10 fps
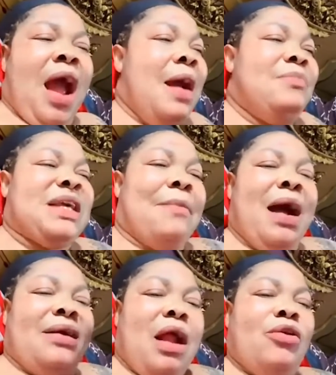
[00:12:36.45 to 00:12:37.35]
I have
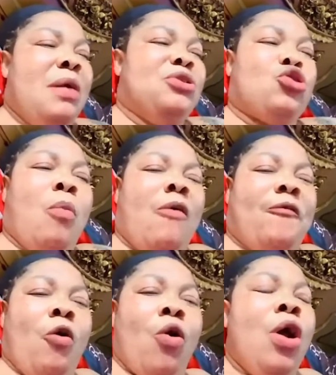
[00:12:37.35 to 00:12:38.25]
some uncrowd on Ebis
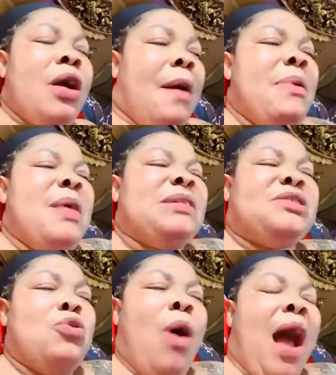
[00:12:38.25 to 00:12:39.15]
Obofour. Come me
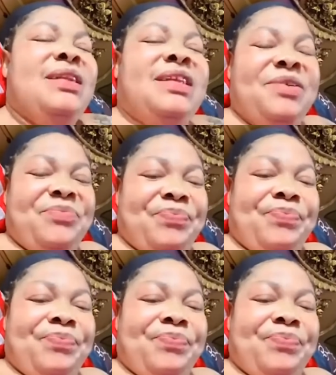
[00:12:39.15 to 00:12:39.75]
besu Andy.